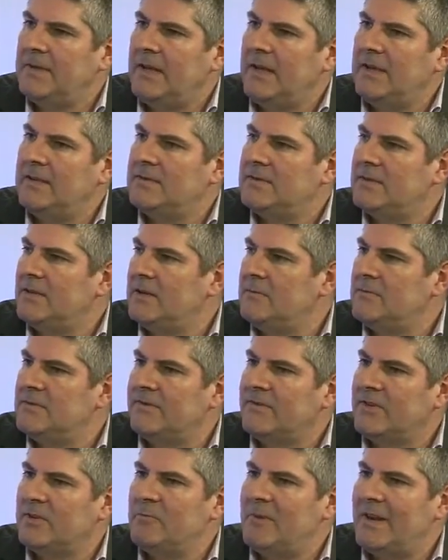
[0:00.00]
in terms
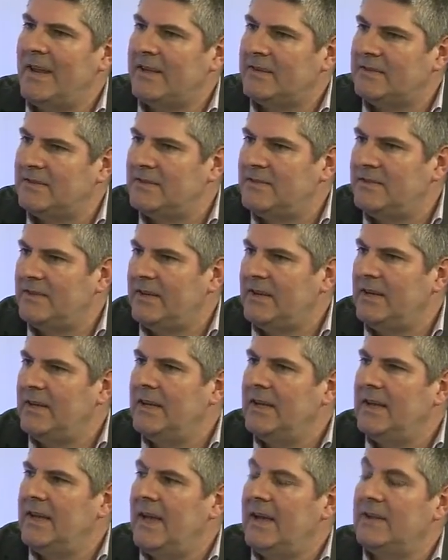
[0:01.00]
of complexity
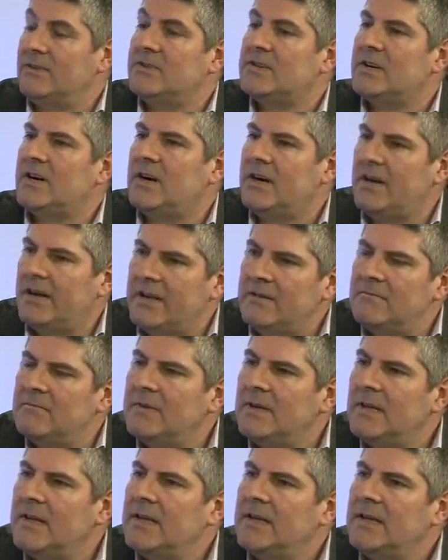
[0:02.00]
and time